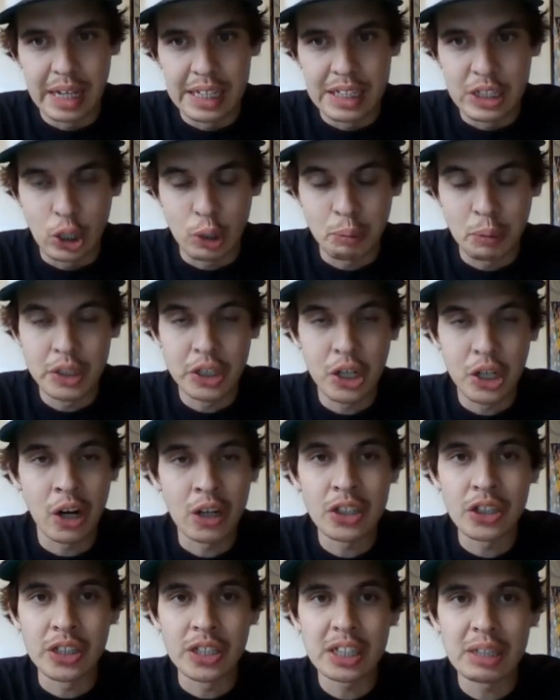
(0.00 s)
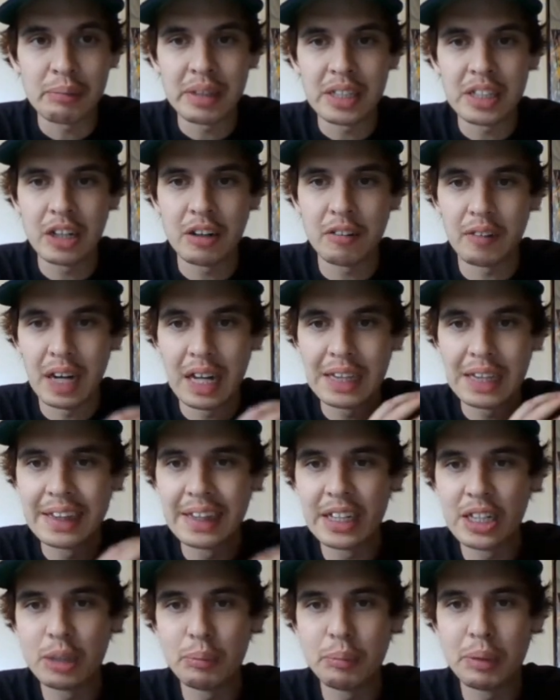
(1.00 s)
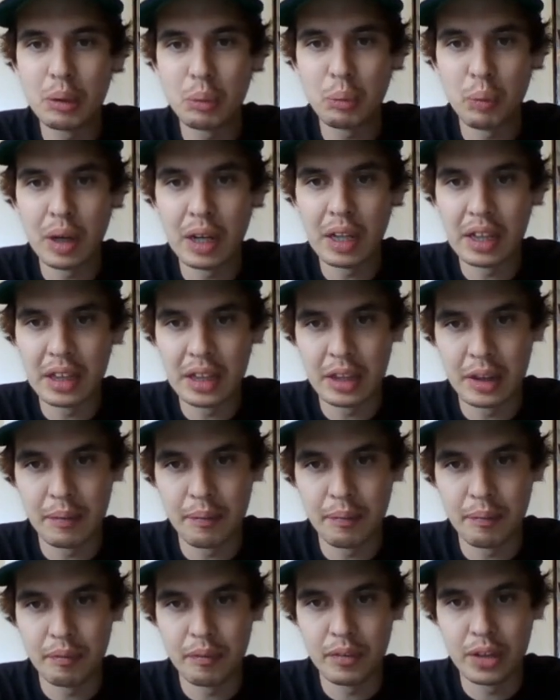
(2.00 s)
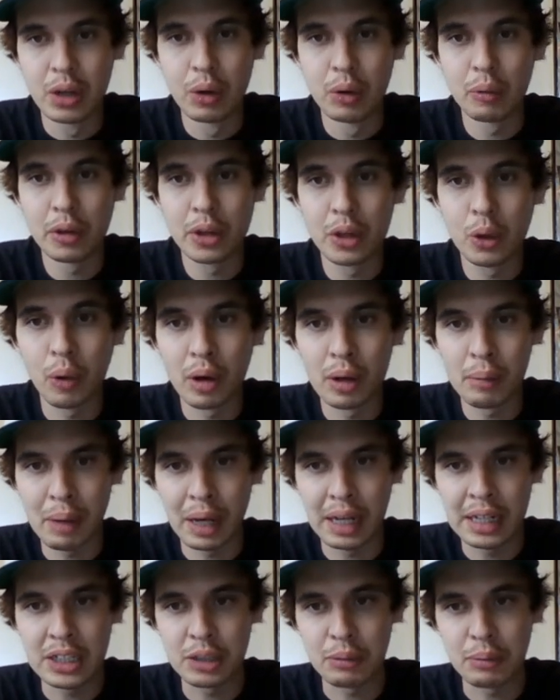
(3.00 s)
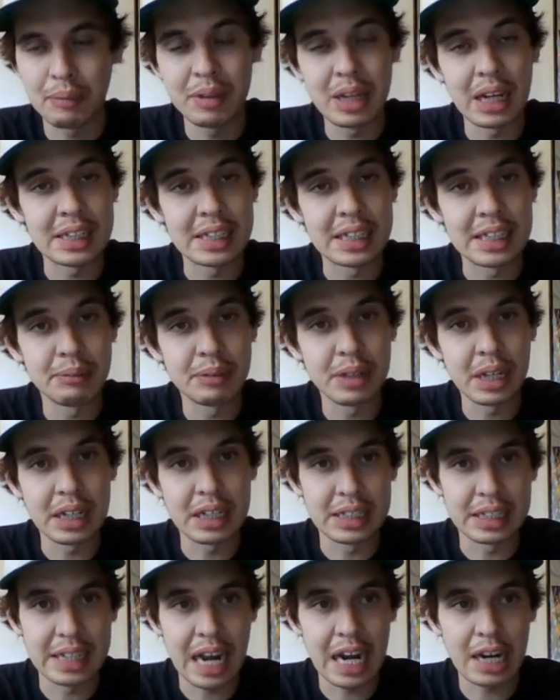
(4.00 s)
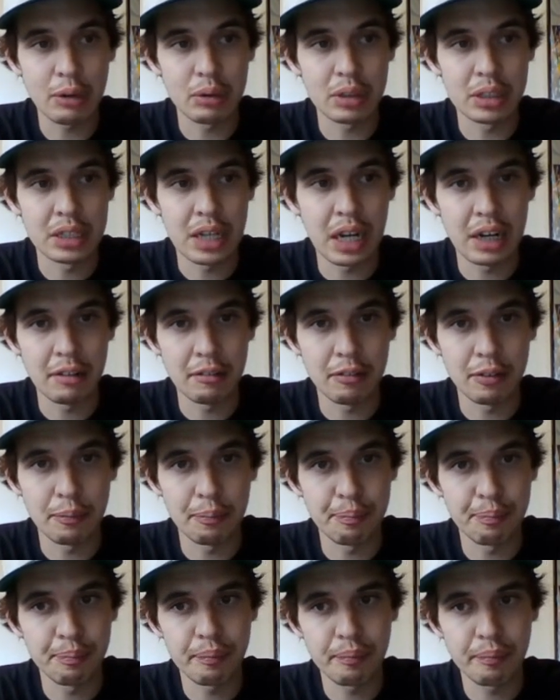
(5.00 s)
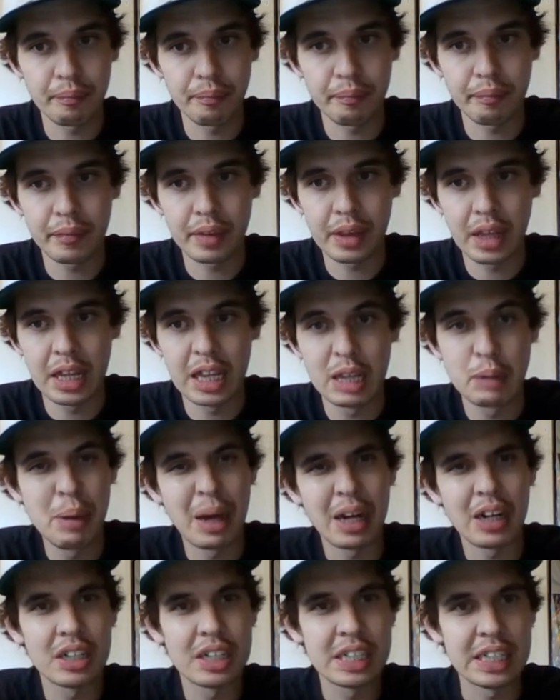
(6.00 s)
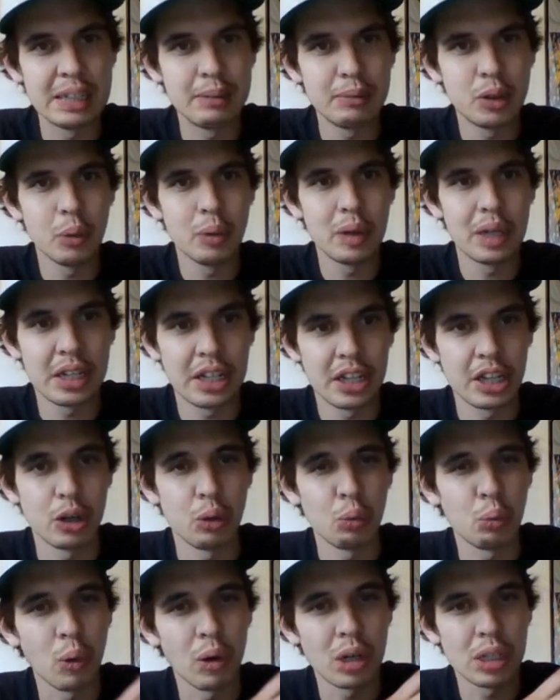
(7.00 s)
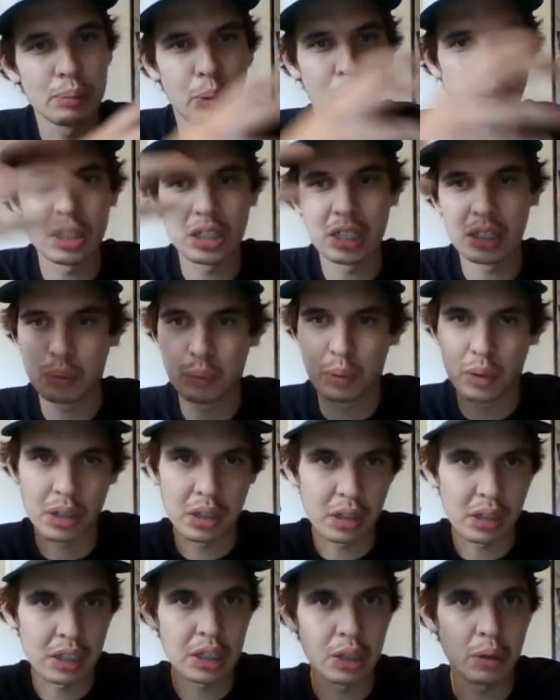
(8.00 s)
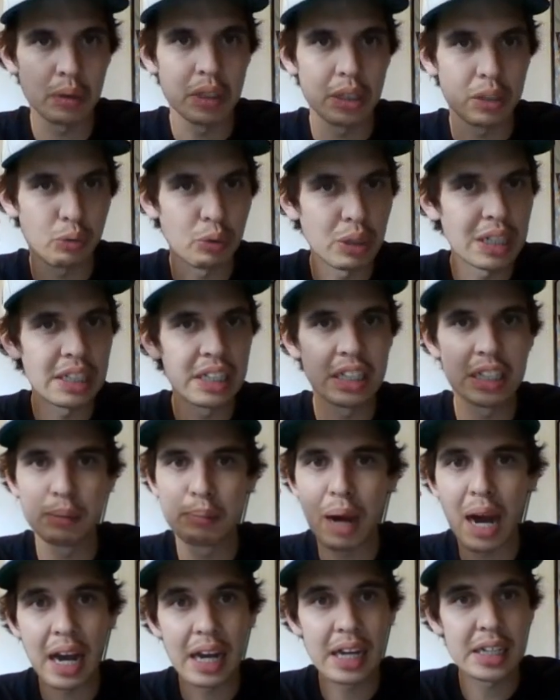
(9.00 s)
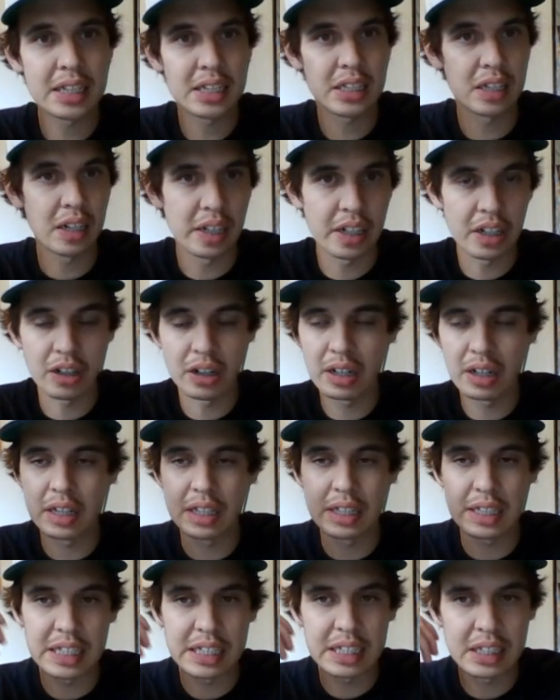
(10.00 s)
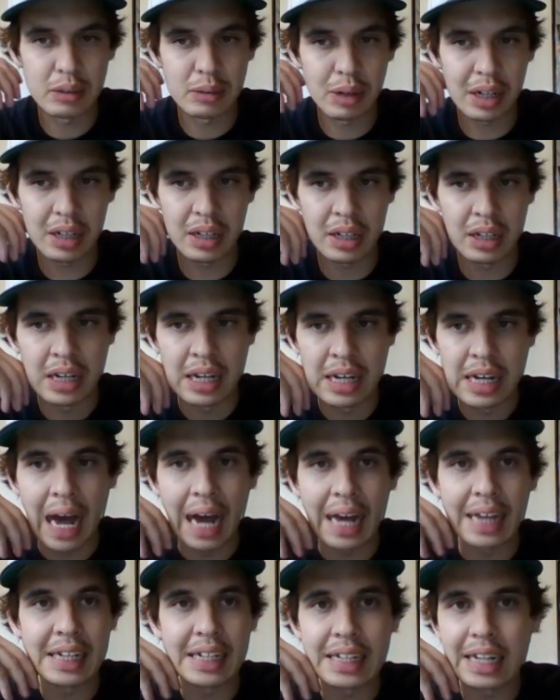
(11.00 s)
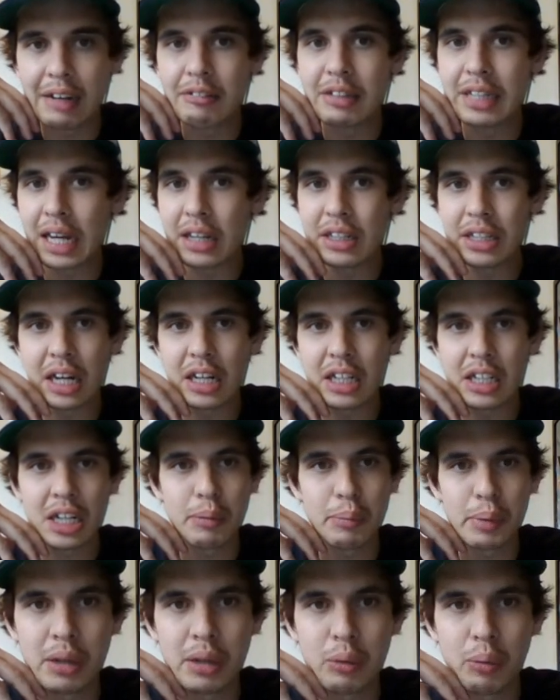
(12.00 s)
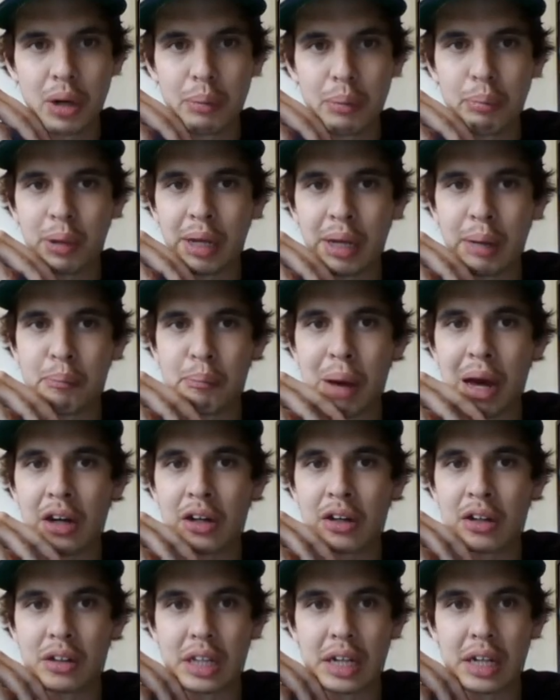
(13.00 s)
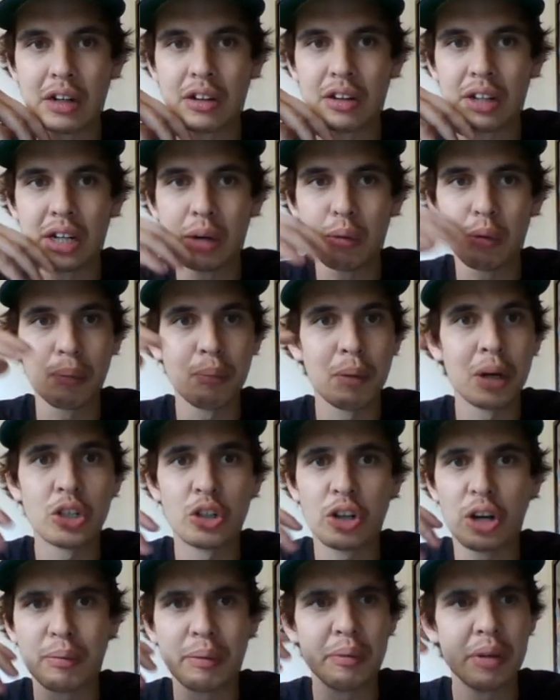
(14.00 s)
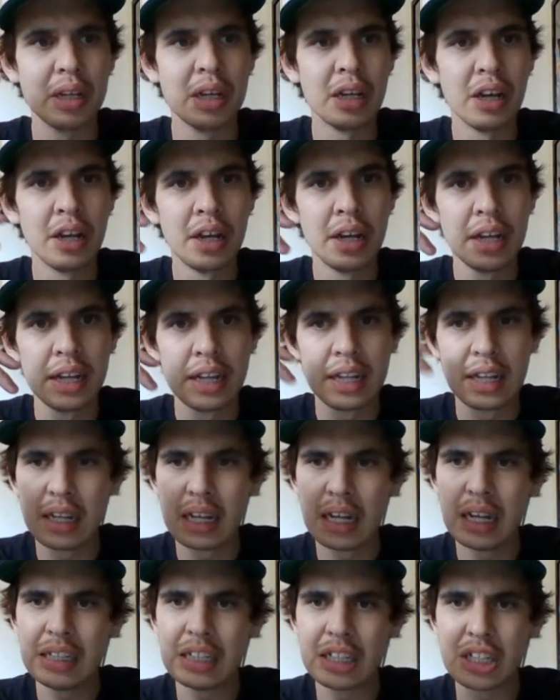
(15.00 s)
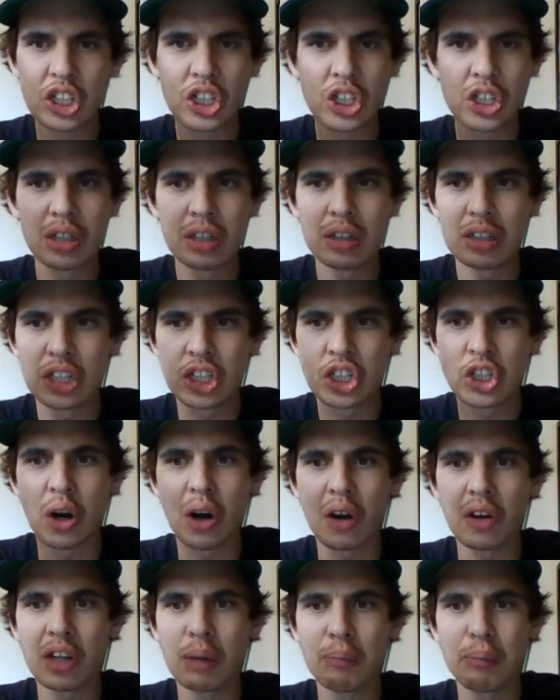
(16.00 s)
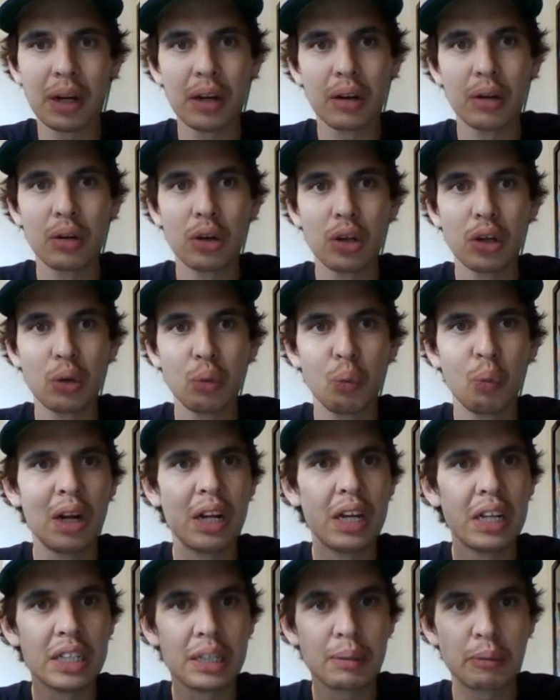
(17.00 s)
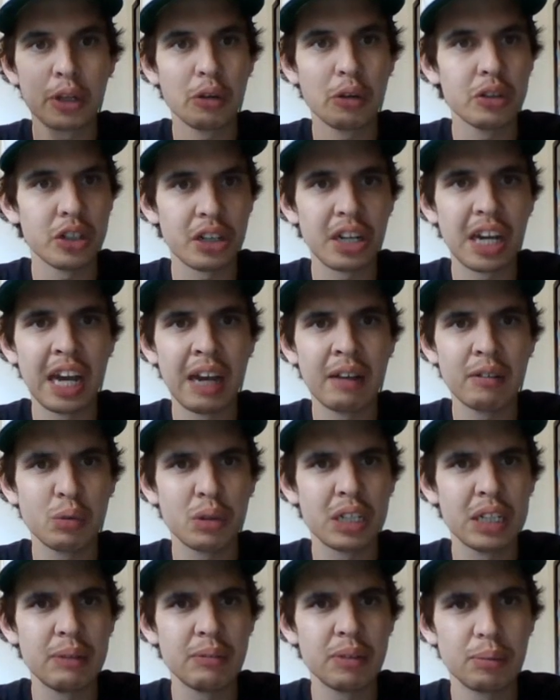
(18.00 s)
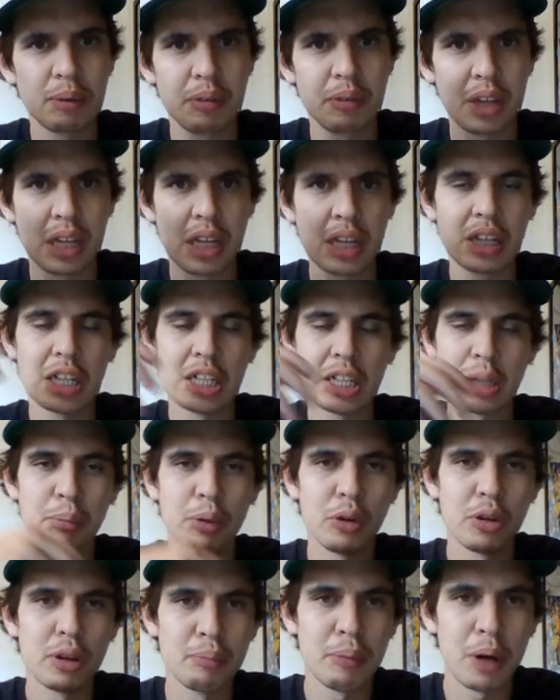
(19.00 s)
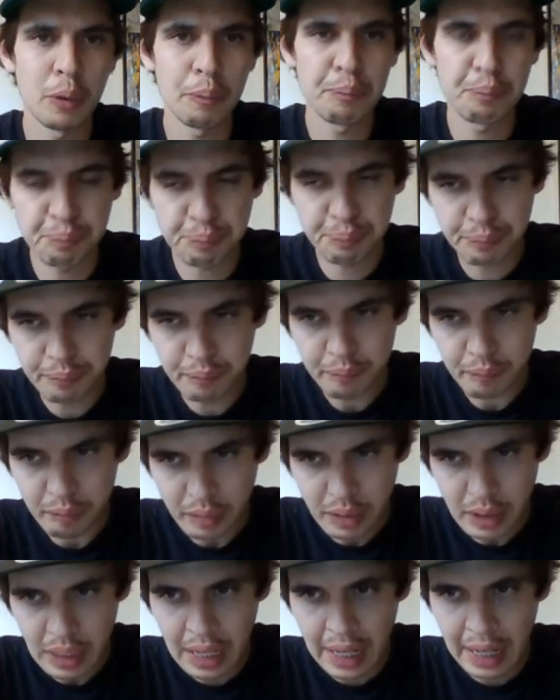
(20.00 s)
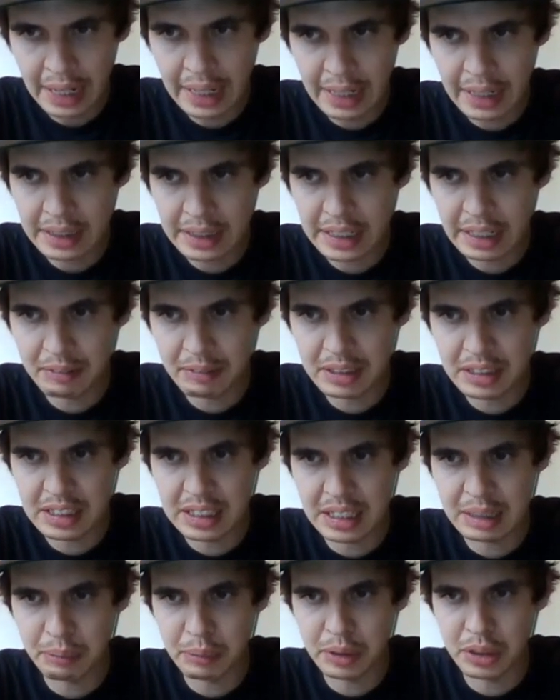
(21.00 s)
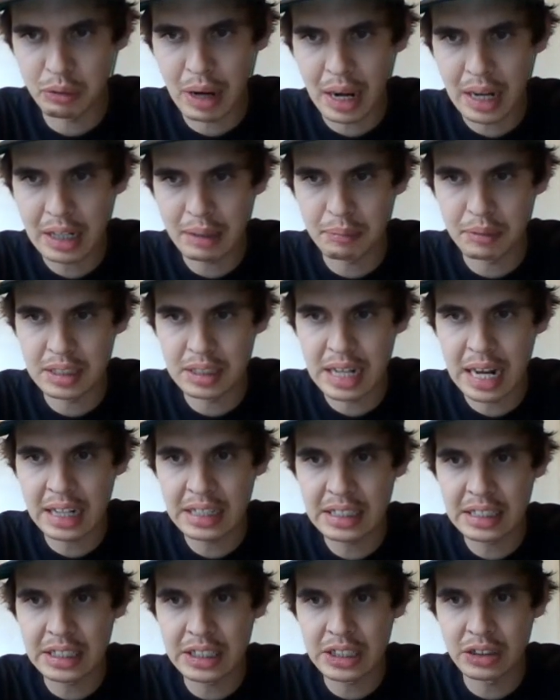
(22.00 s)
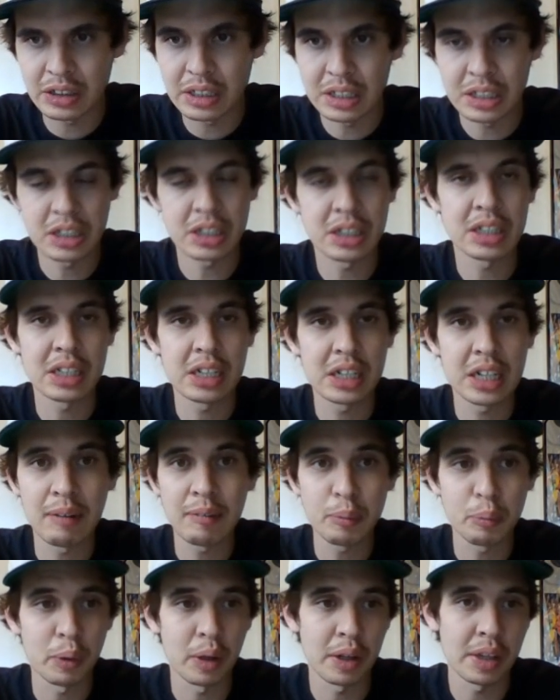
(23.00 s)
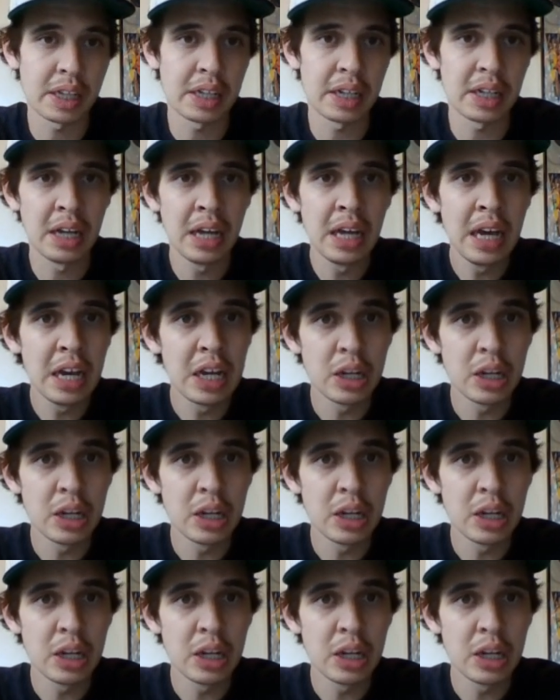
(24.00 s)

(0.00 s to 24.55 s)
it's almost contradicting myself a little bit with going with Corey Mace. So maybe that seems like Saskatchewan's kind of the better team going into the awards portion where, it's recency bias later in the season, right? I think Davis Alexander is be the one playing better later in the year where Montreal maybe isn't struggling, but winning some closer games where teams are maybe thinking they should blow them out. And Davis isn't able to rack up the stats until he starts to get comfortable. I think,